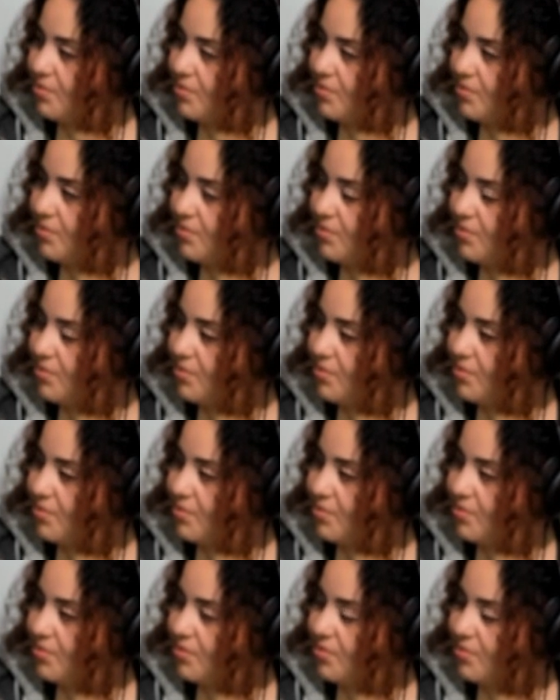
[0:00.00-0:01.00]

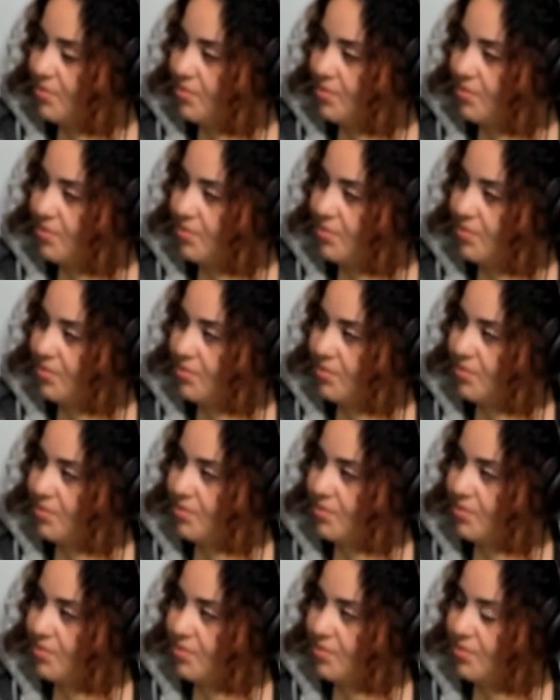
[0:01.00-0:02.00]

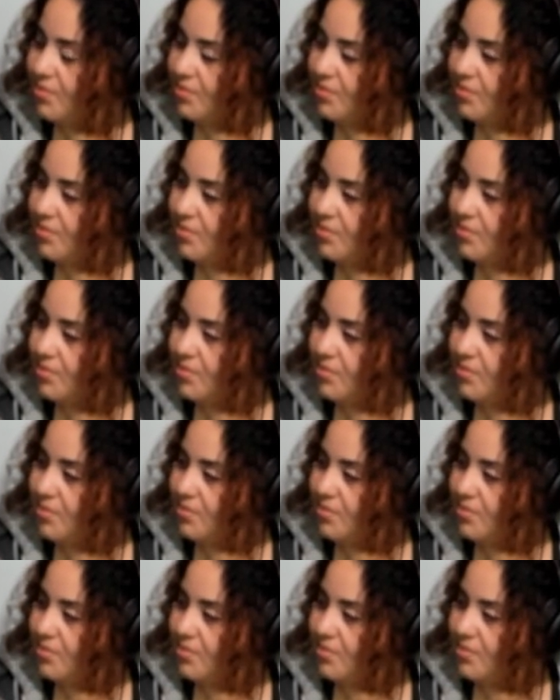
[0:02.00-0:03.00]

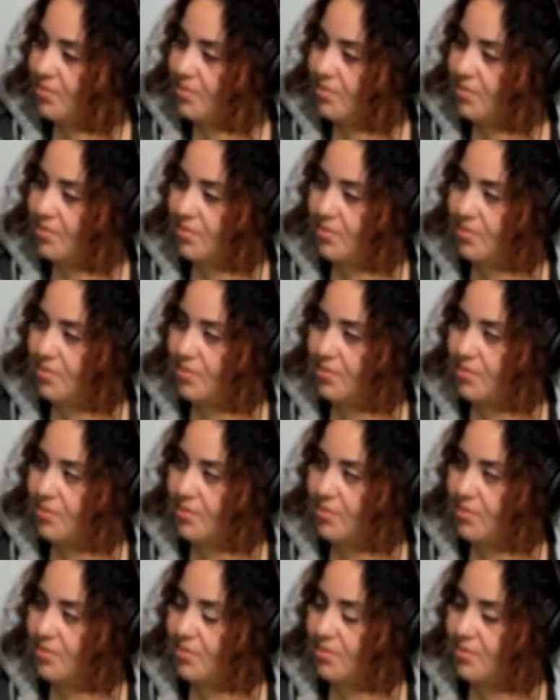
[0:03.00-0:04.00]

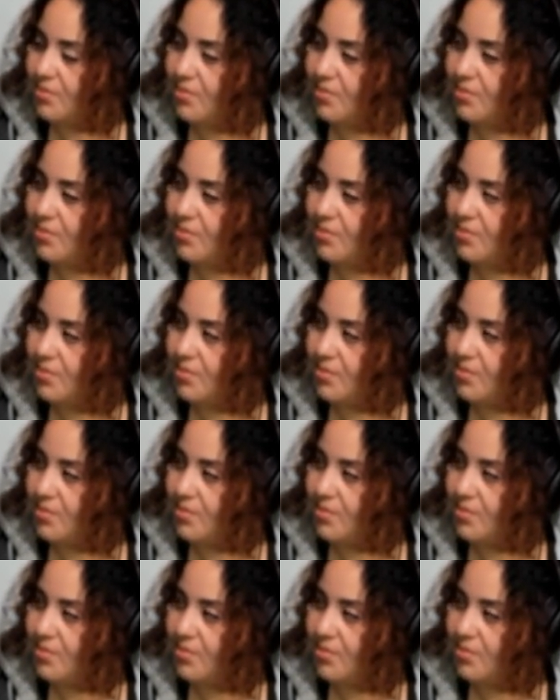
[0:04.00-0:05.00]

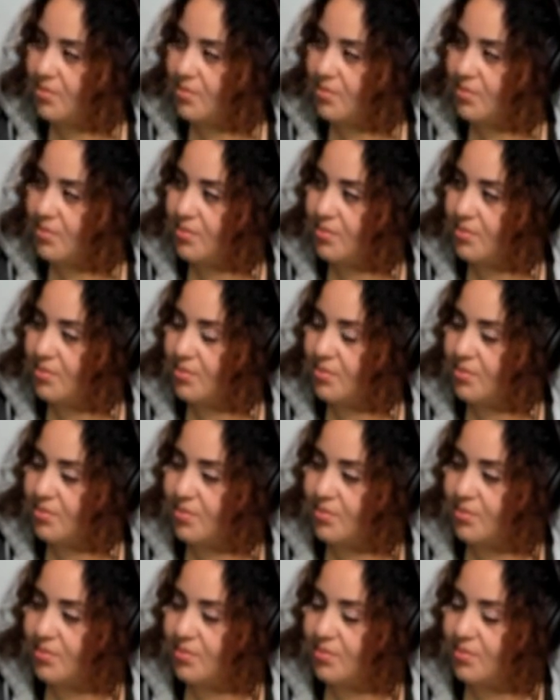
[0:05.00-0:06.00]

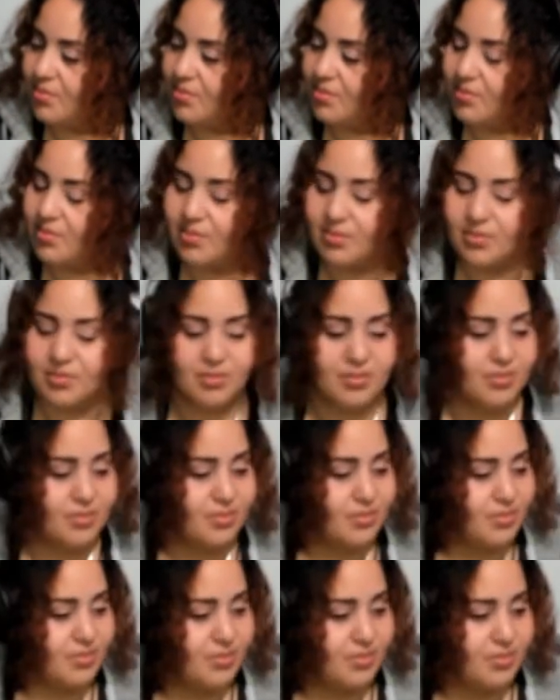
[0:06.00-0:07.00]

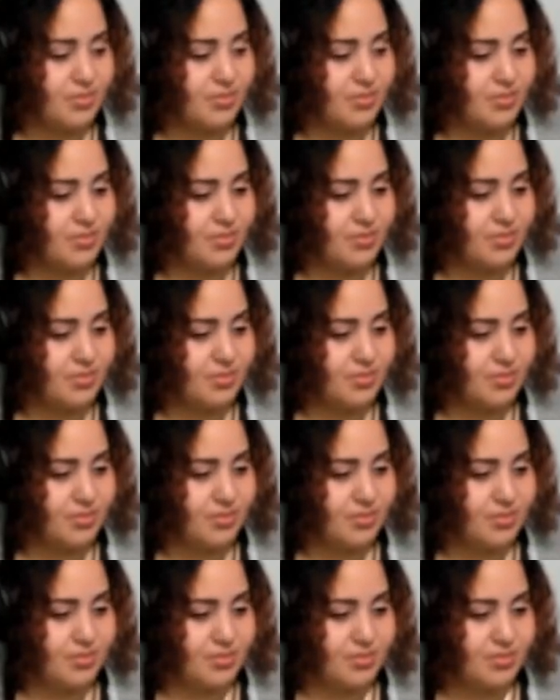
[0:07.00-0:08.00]
(silent)